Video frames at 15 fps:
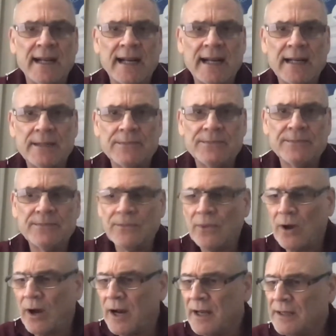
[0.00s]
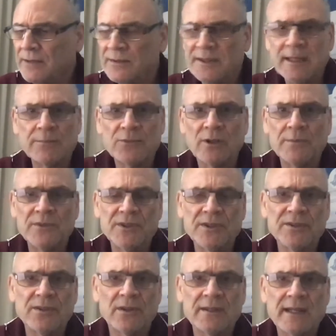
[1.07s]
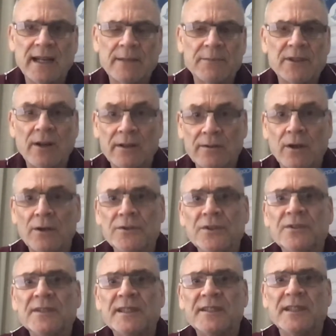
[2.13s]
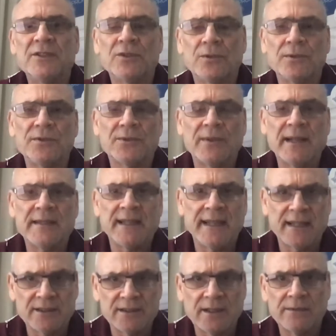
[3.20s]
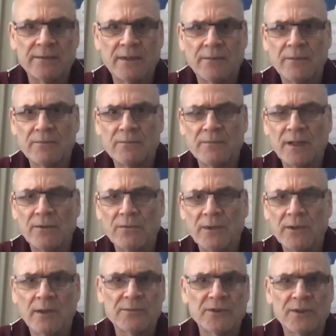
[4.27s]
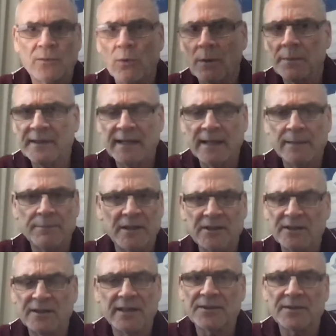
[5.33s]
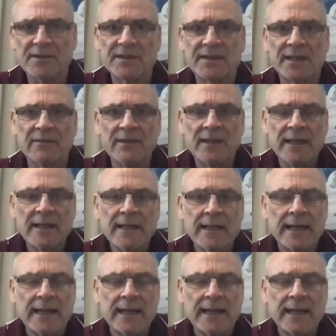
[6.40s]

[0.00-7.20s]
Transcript: Um, I sometimes use On Guard, but I, I use the essential oils around the house. You know, you know, when I'm sort of wiping down benches and that sort of stuff.